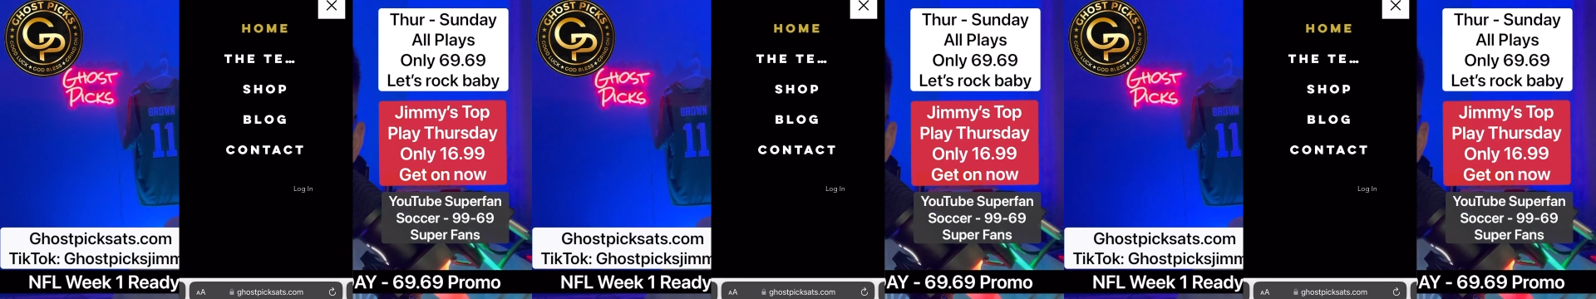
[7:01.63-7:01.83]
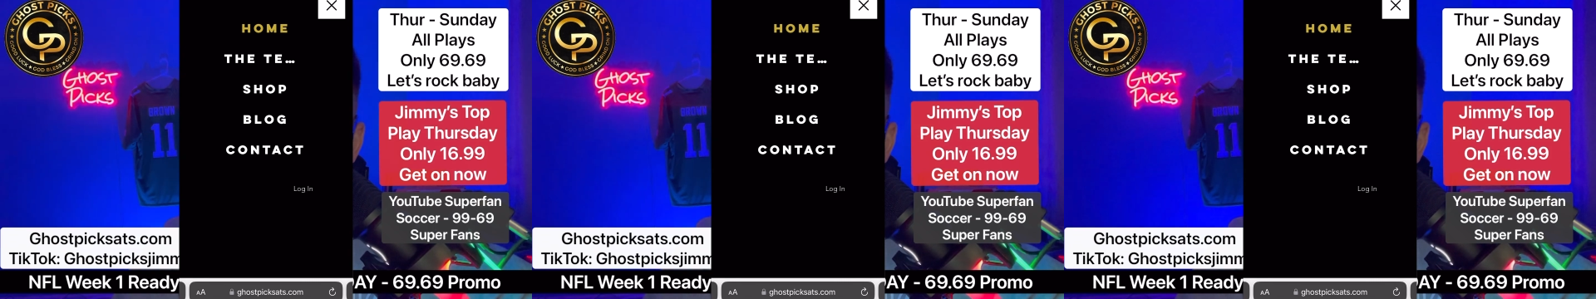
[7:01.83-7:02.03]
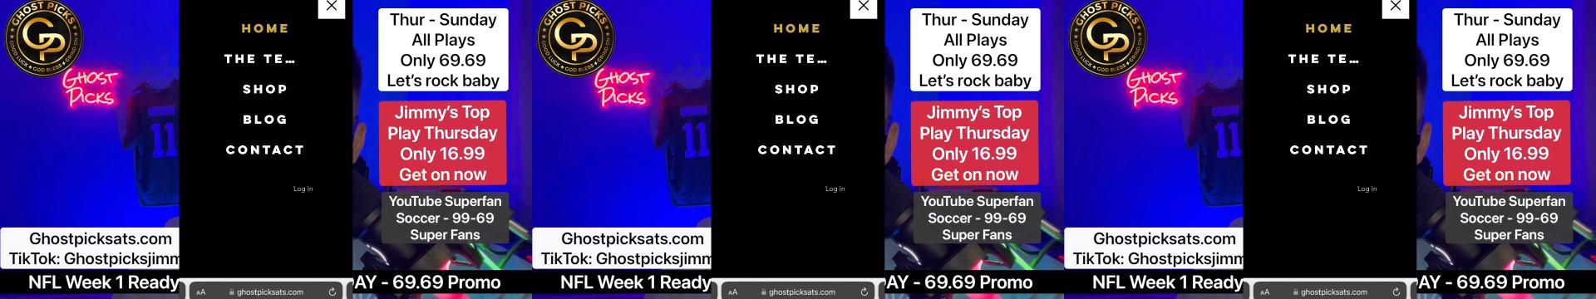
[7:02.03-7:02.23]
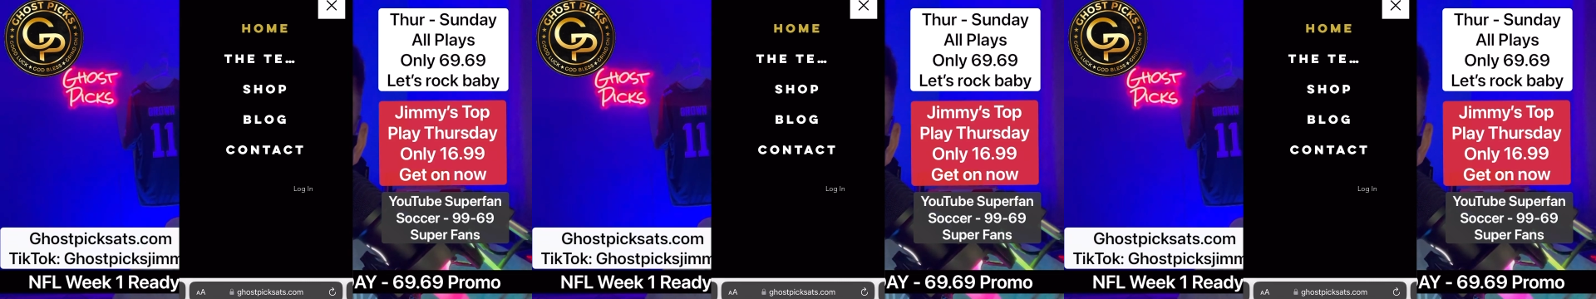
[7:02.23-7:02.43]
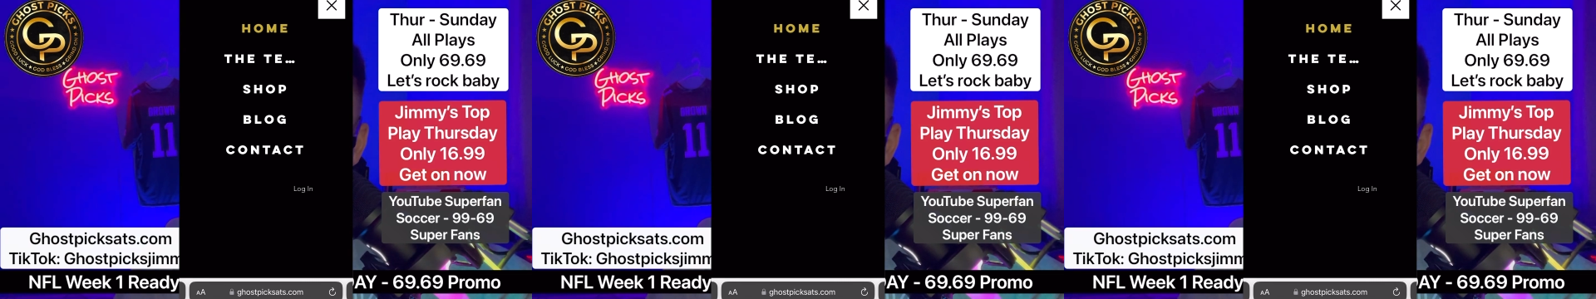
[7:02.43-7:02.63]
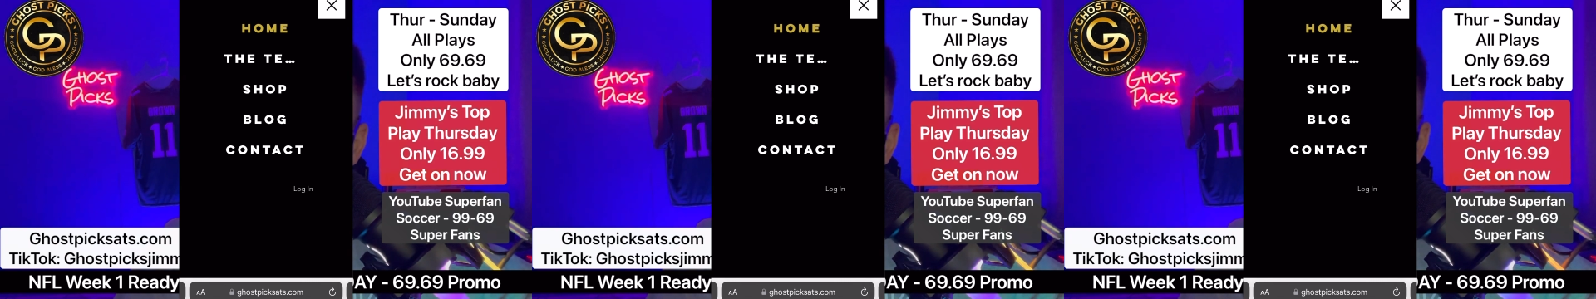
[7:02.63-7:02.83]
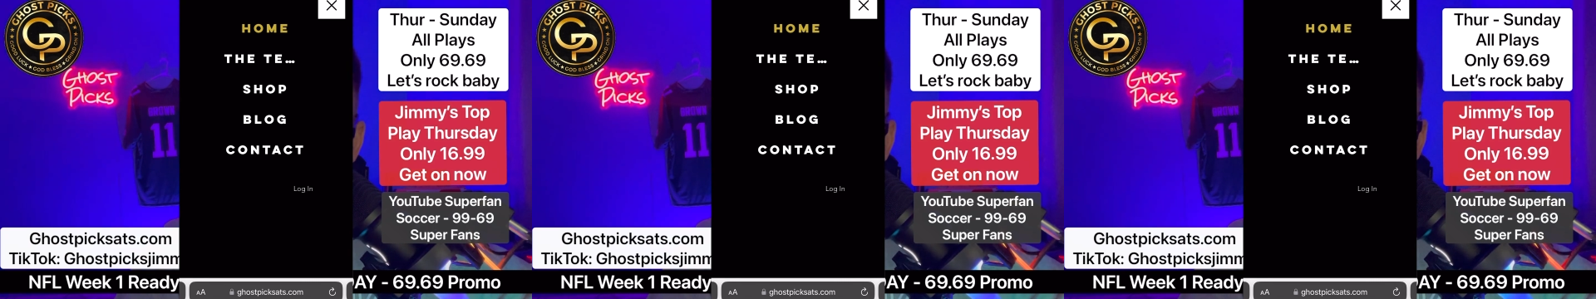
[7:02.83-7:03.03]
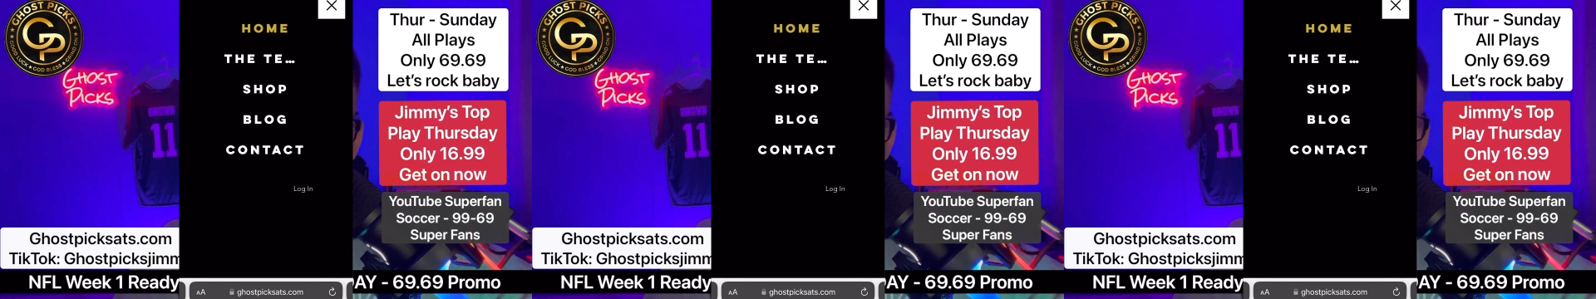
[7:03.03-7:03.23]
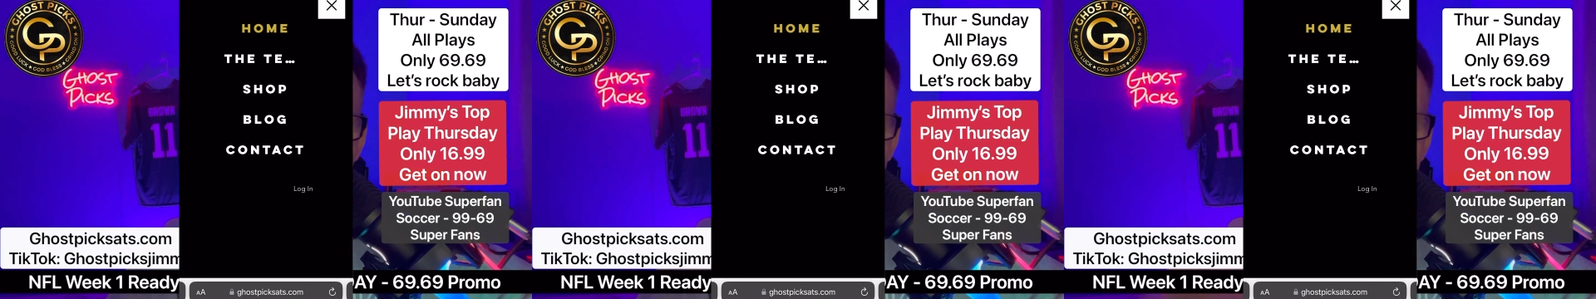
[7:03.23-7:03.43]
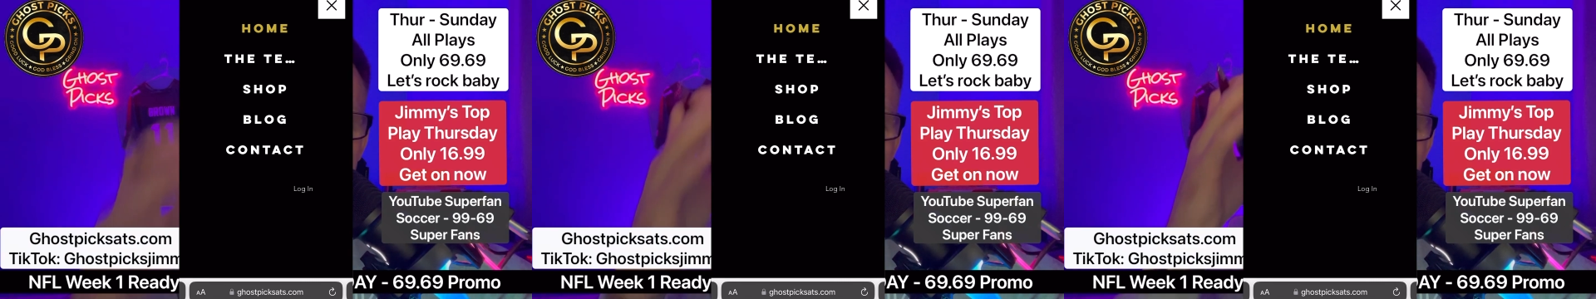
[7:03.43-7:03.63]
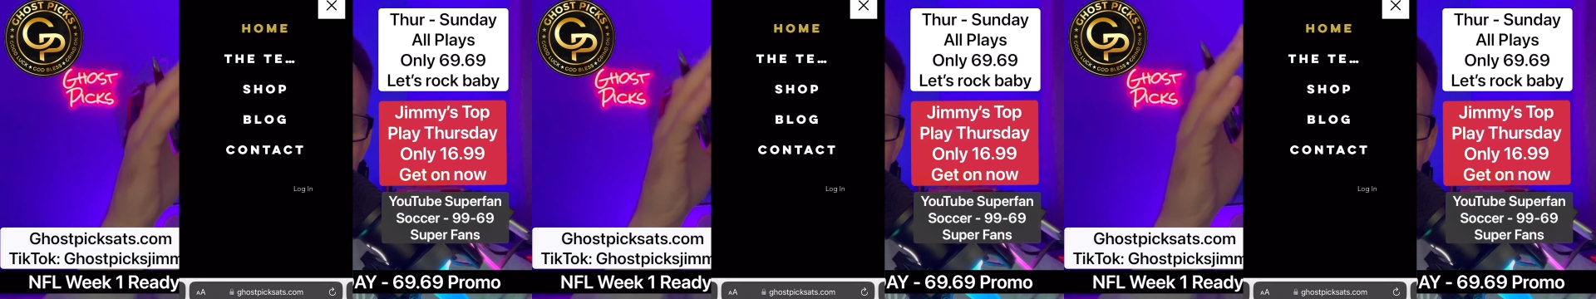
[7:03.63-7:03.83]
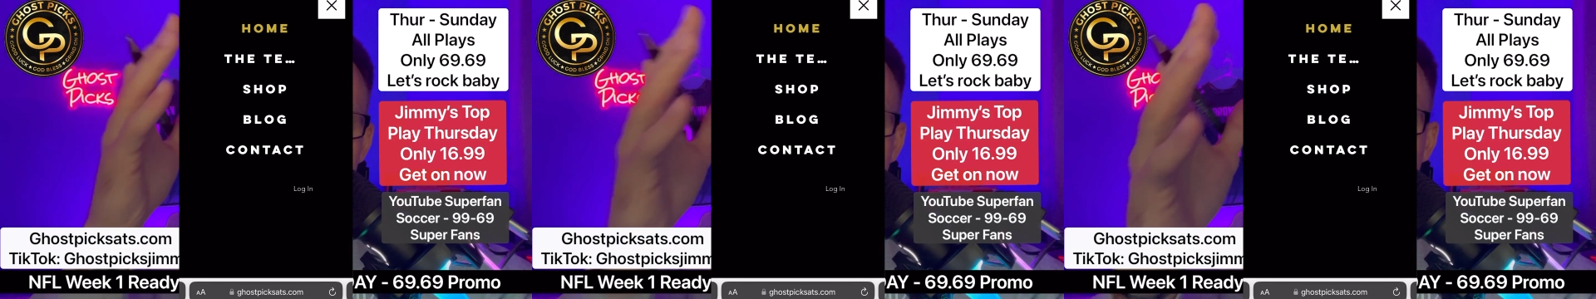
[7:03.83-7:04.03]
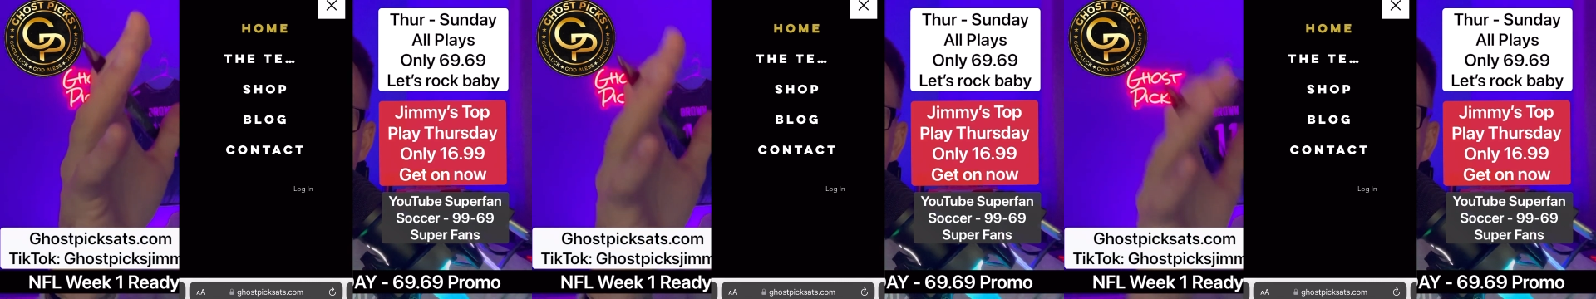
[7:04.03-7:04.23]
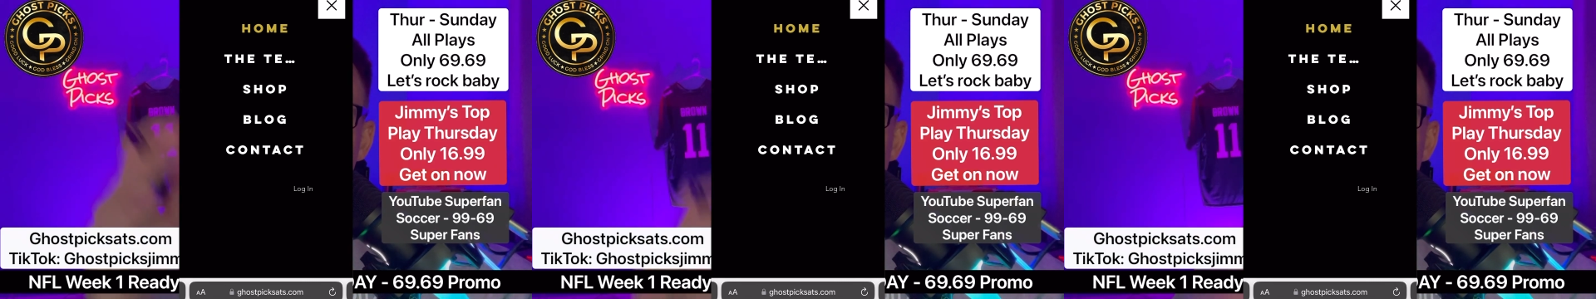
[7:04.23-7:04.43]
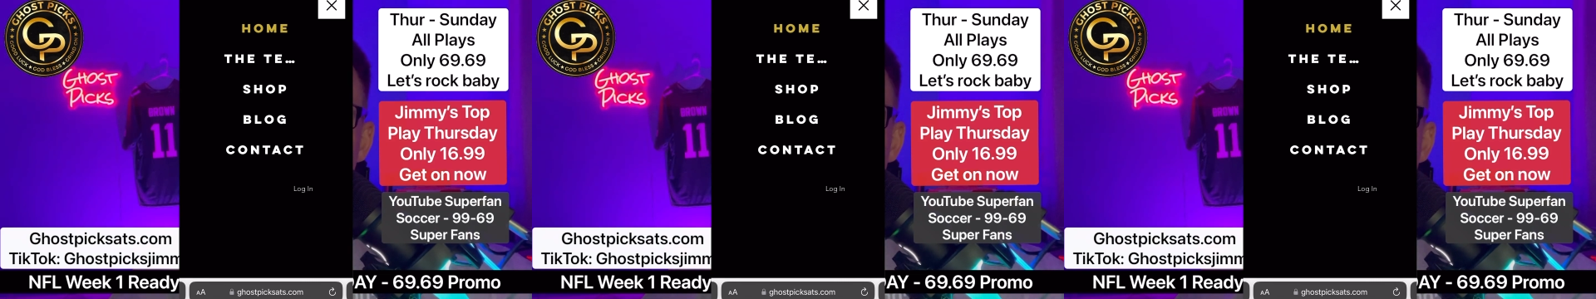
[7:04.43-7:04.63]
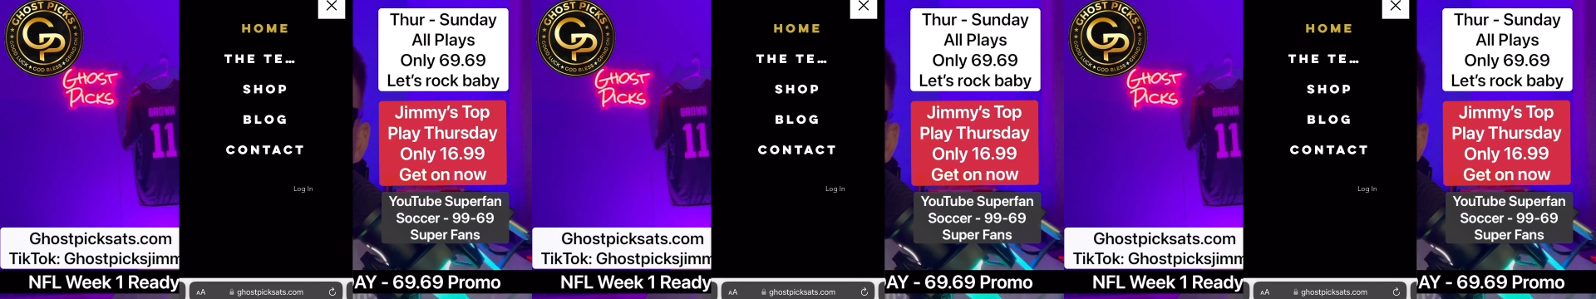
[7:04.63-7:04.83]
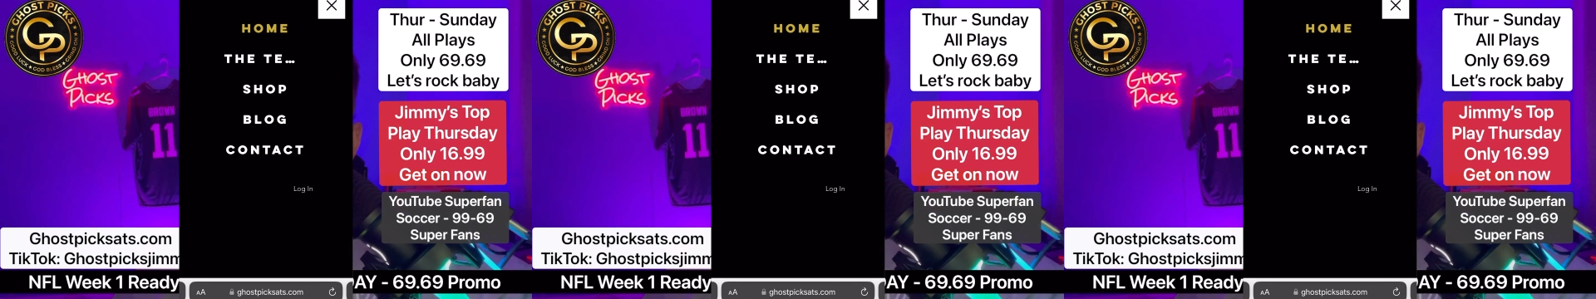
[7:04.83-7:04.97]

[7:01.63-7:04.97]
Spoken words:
Nobody's mouth can be seen.